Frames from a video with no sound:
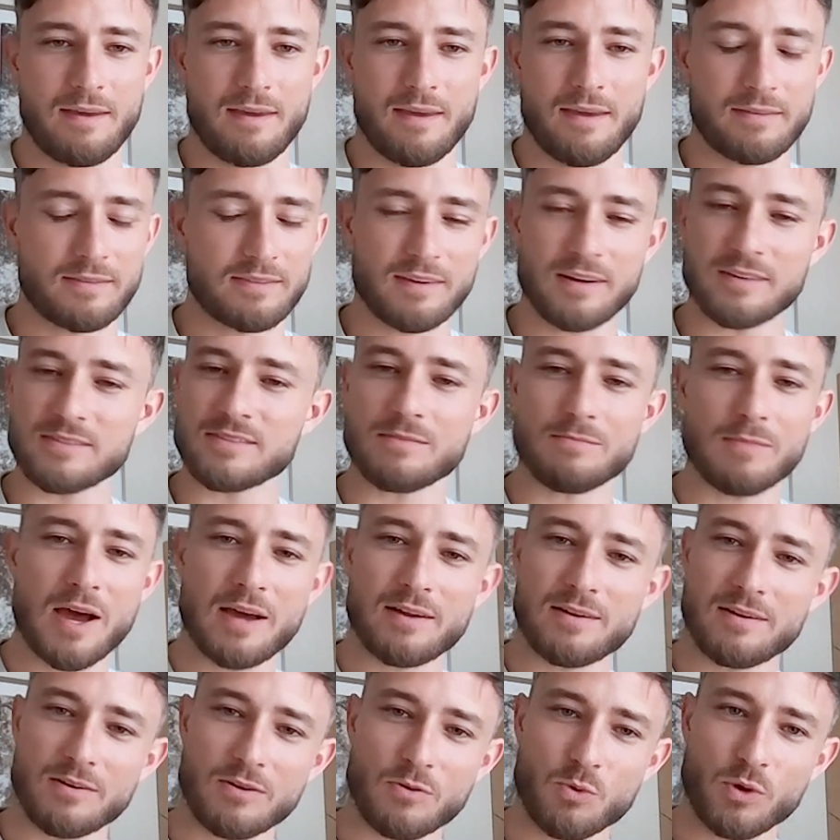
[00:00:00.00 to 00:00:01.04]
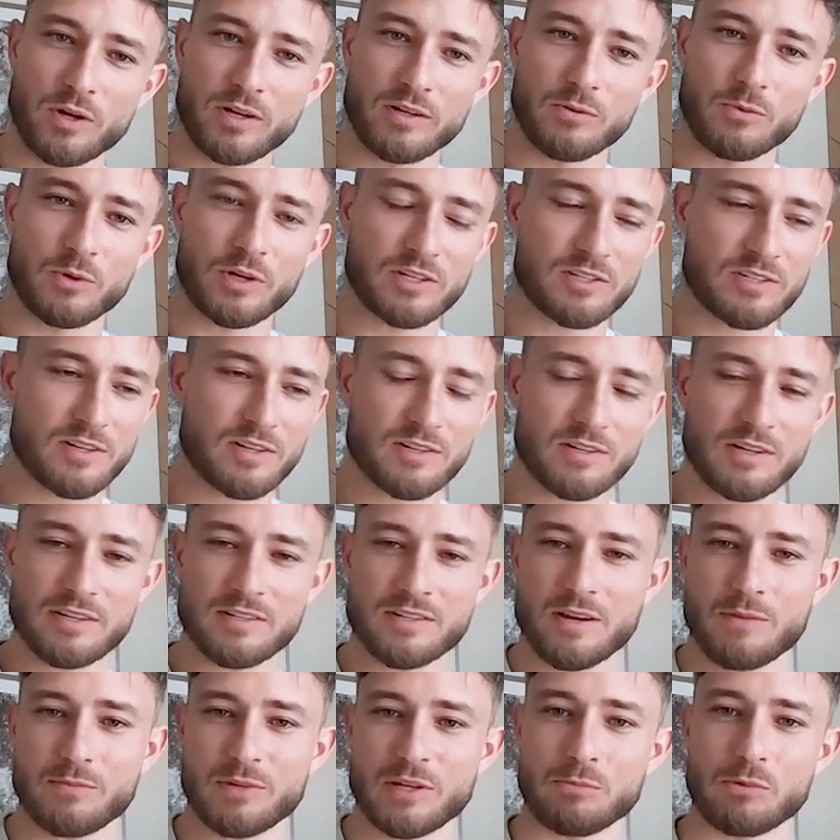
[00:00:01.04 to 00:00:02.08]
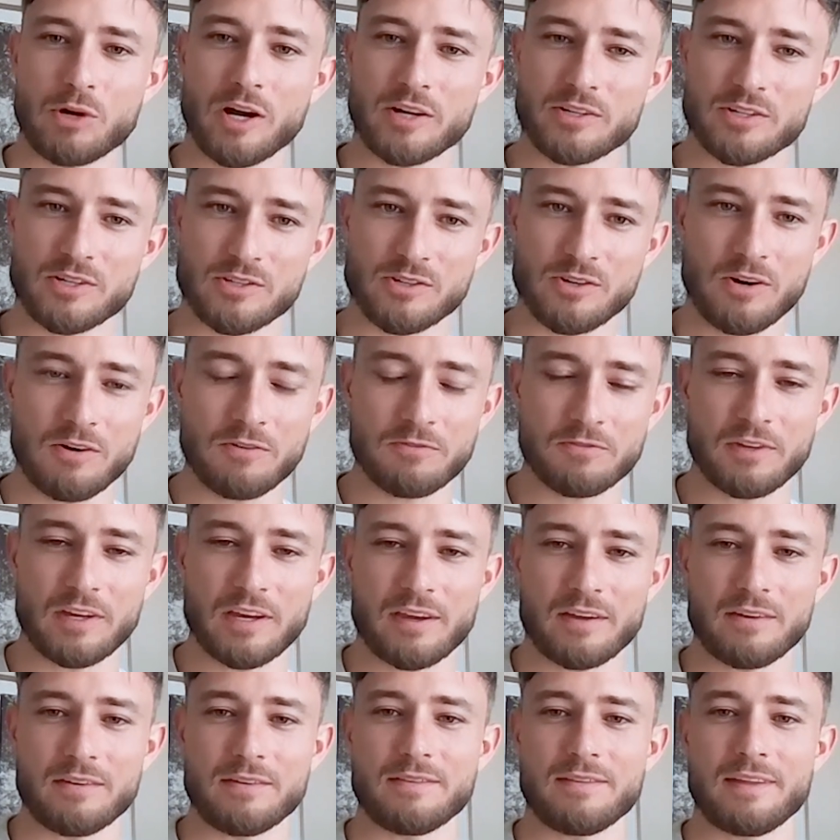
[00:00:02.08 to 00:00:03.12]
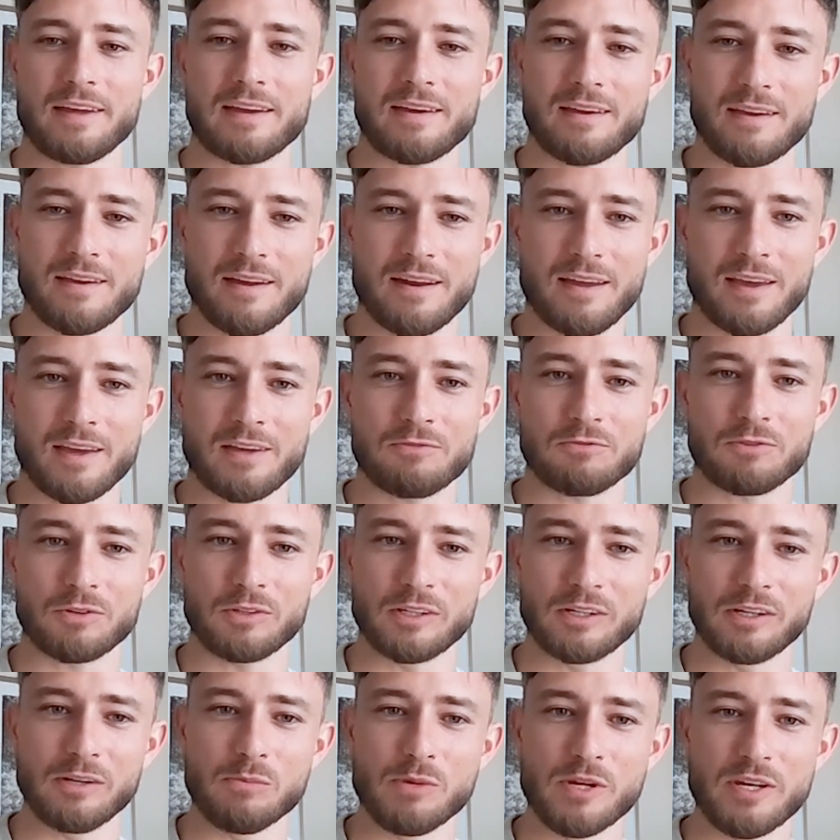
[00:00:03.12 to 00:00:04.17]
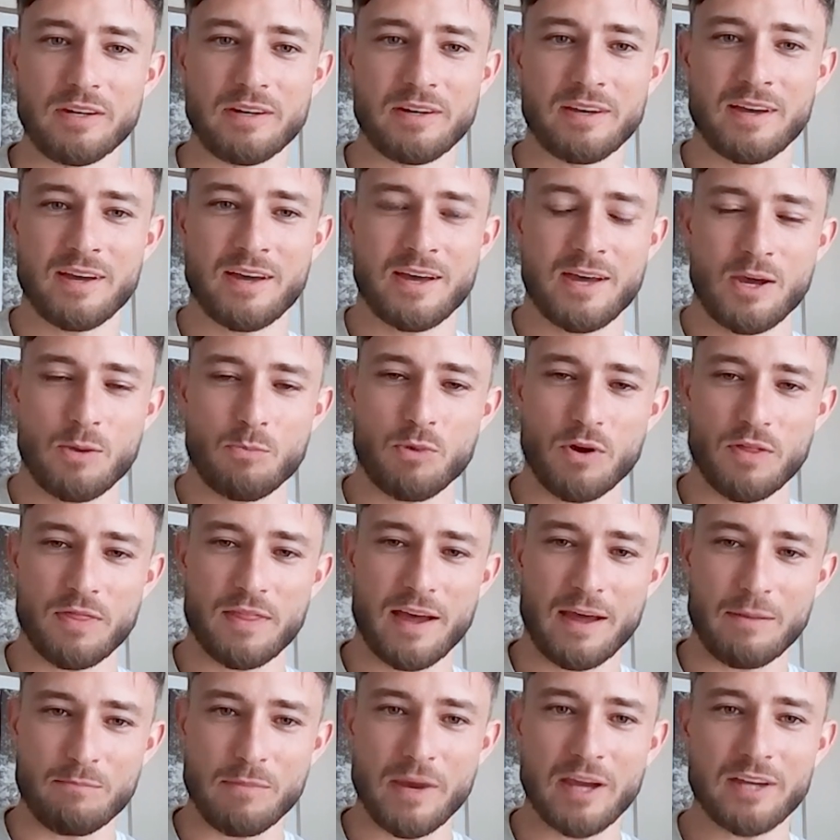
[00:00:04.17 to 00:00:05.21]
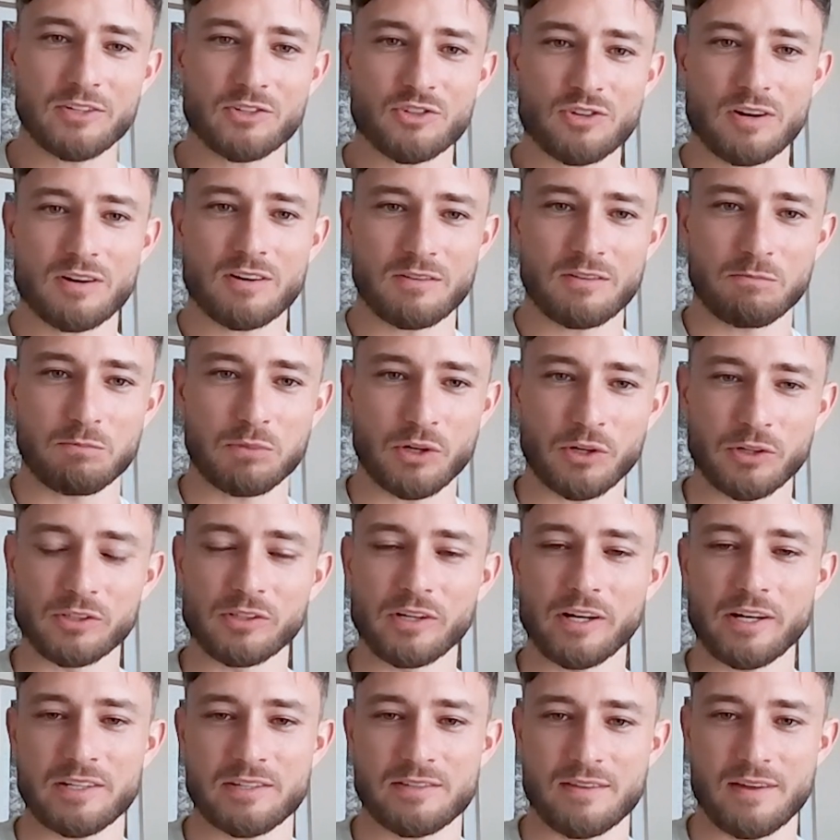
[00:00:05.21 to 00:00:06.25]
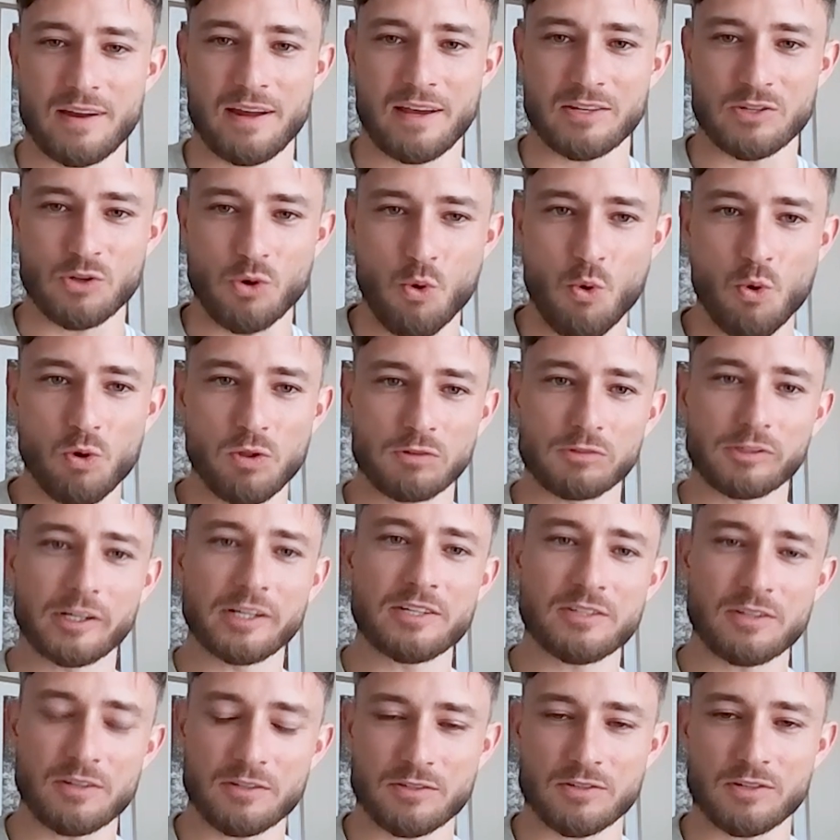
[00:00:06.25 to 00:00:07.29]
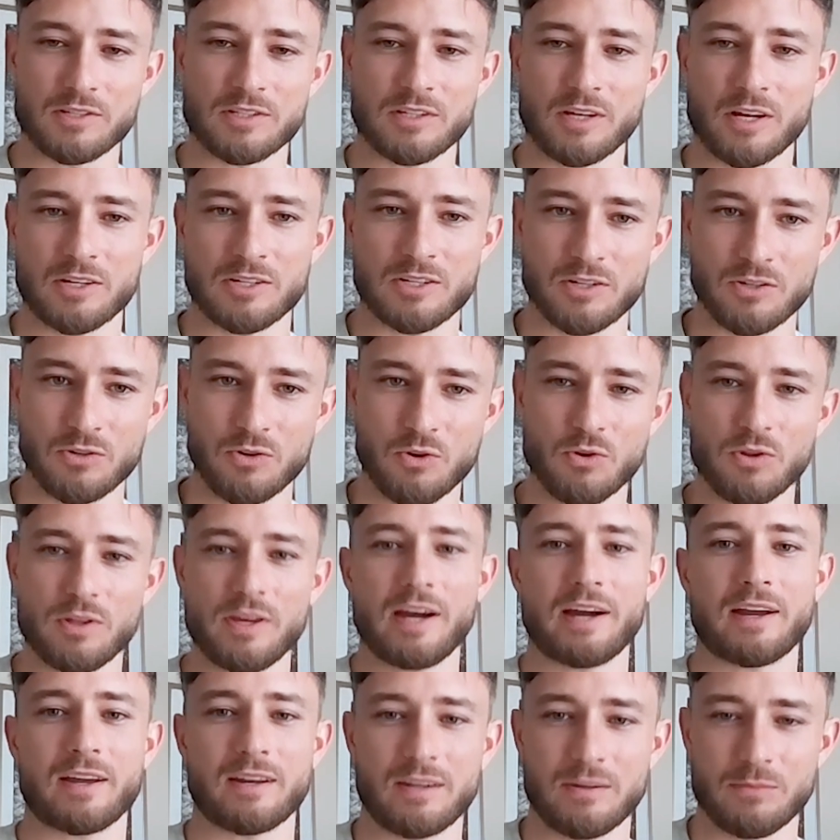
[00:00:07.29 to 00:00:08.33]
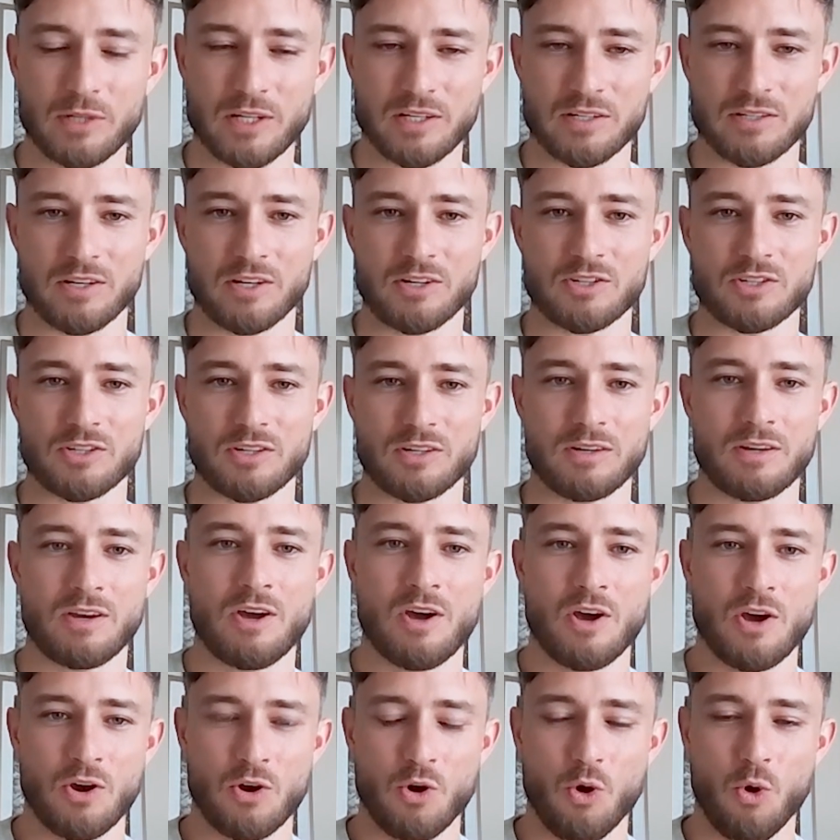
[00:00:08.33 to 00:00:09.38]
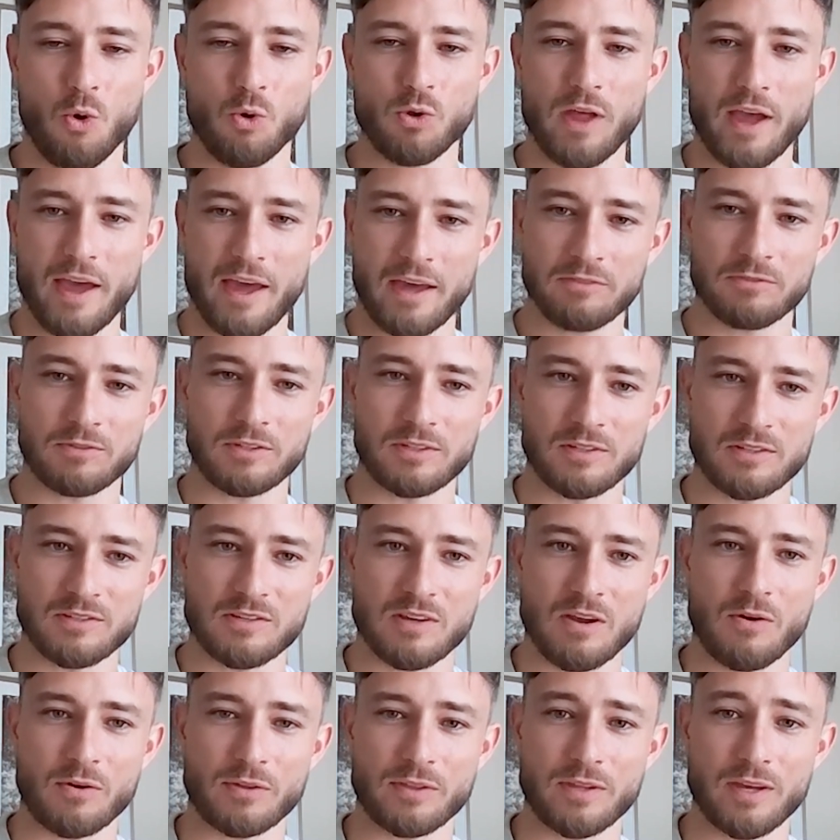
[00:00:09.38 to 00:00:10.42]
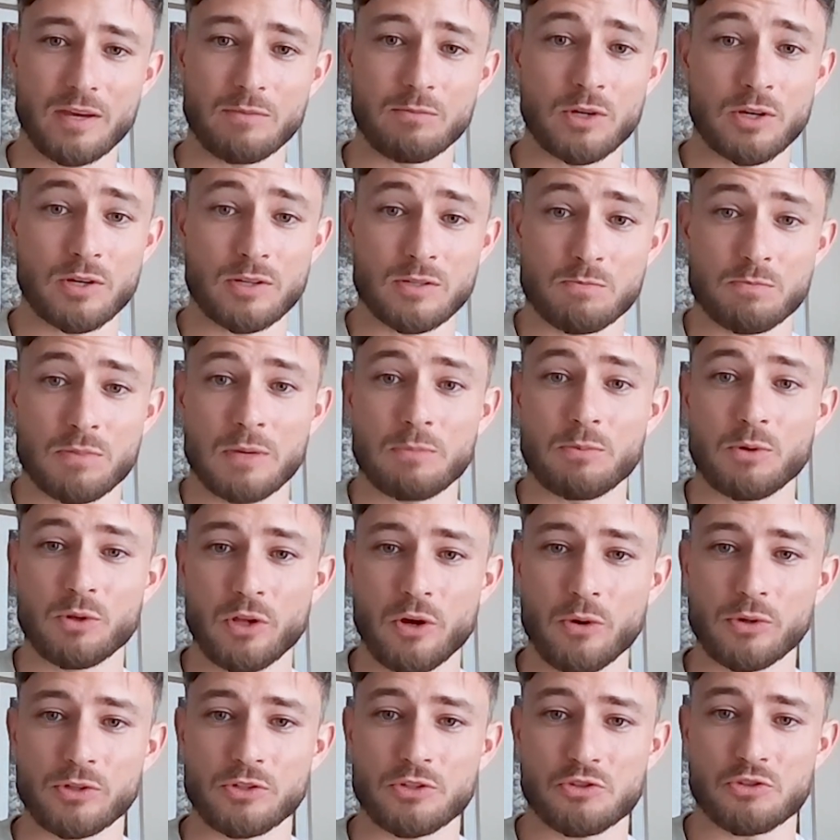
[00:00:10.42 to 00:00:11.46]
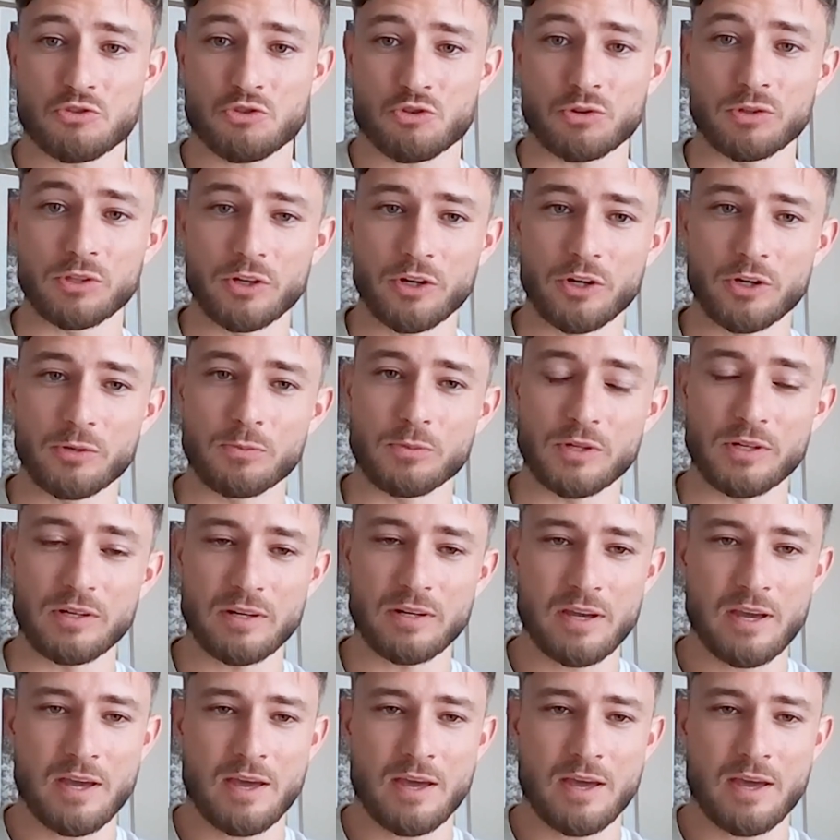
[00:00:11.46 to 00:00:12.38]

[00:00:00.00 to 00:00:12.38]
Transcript: it doesn't matter when a centralized company branches off, they can get ahead for a little bit, but that main trunk of progress that has all the researcher attention, all the academic attention, all the effort that's going there because people know it's truly open,